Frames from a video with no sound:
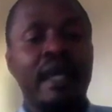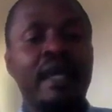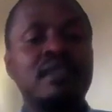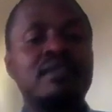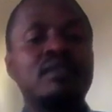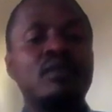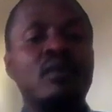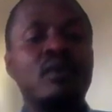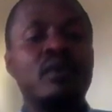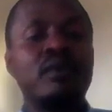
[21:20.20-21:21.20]
And
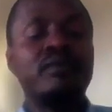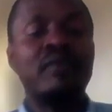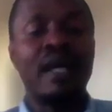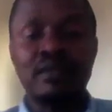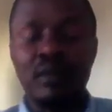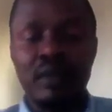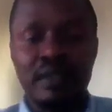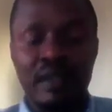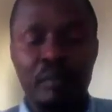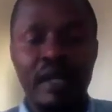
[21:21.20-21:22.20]
so that's
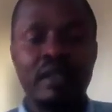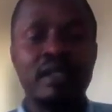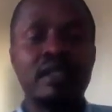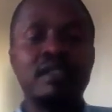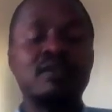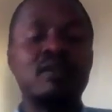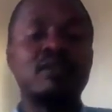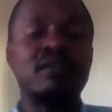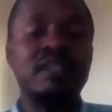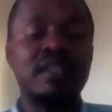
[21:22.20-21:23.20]
always a barrier. There's
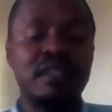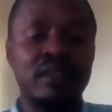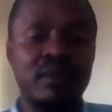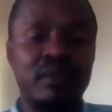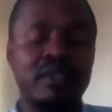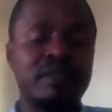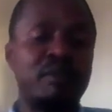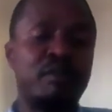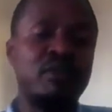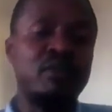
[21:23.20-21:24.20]
also the technical risk.
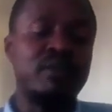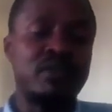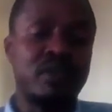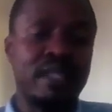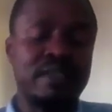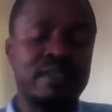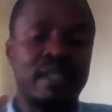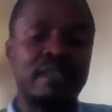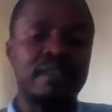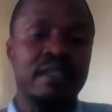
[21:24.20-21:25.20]
People don't trust
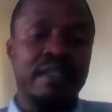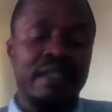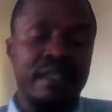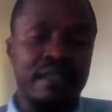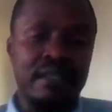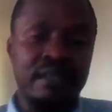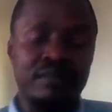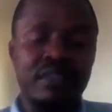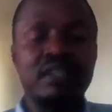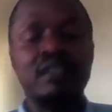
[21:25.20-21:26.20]
that it's as
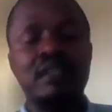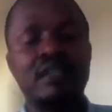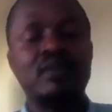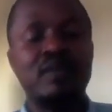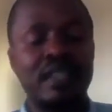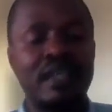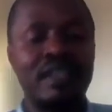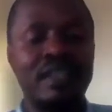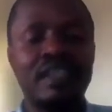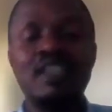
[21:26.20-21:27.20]
efficient as you say.
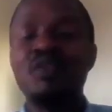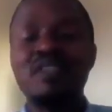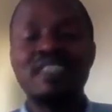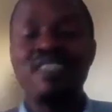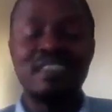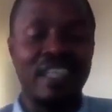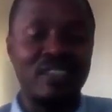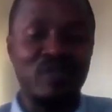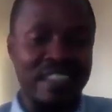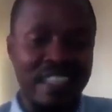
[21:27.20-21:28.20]
They think you're just trying
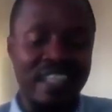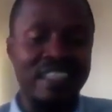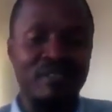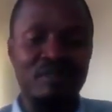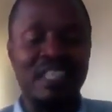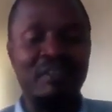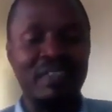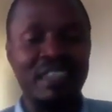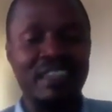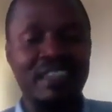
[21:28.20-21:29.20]
to sell them
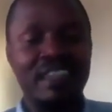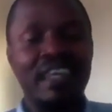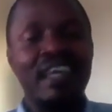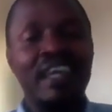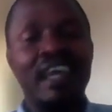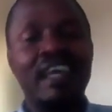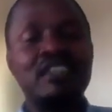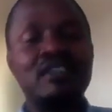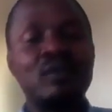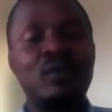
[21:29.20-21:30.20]
something.
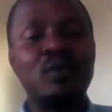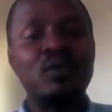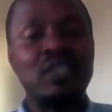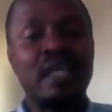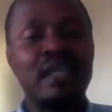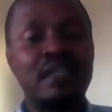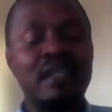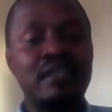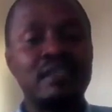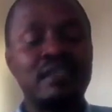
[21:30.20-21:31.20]
And so shared
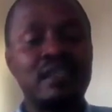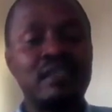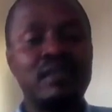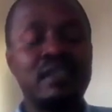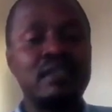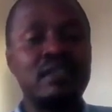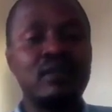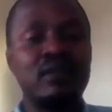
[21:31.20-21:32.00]
energy savings,